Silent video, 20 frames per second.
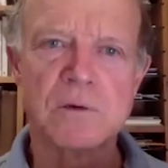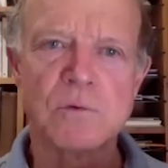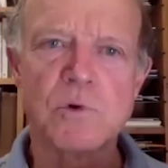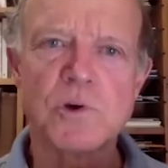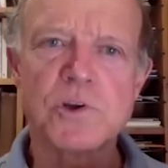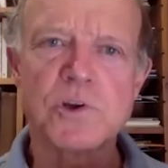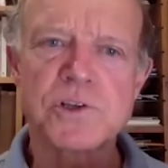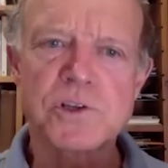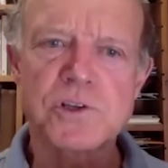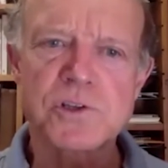
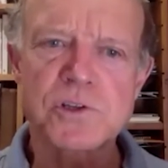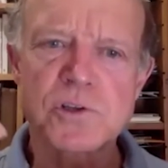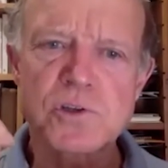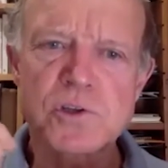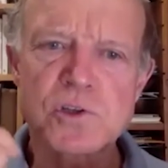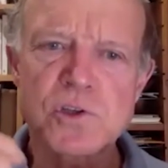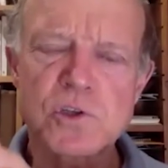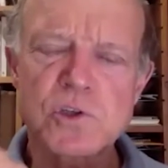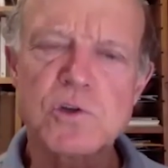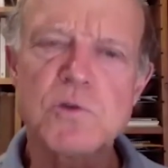which is to
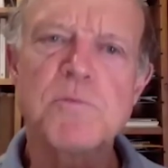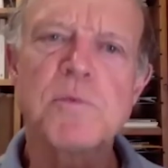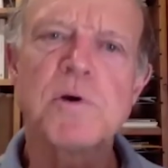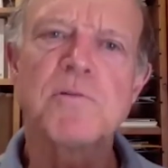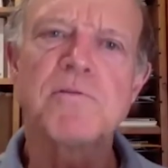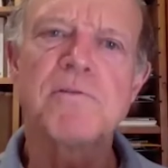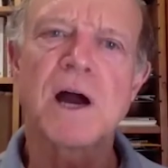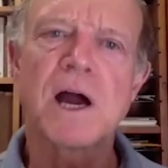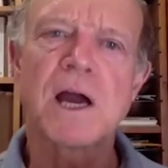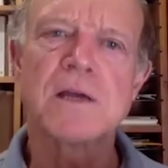
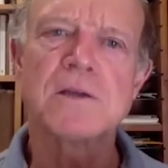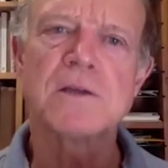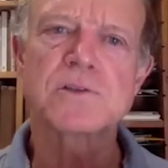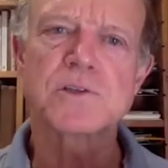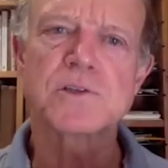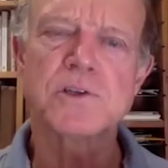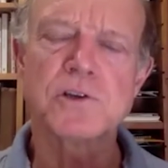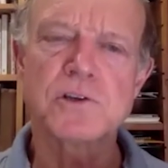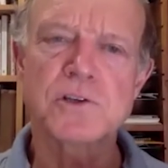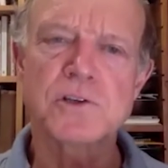
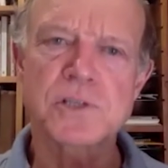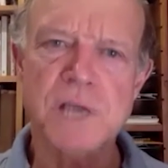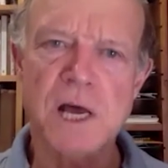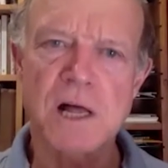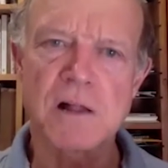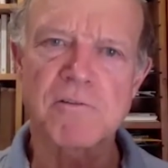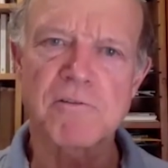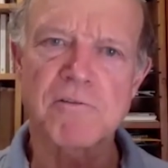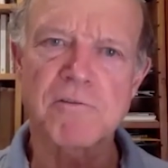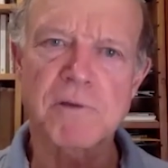supervise
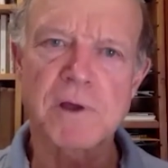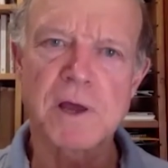yourself,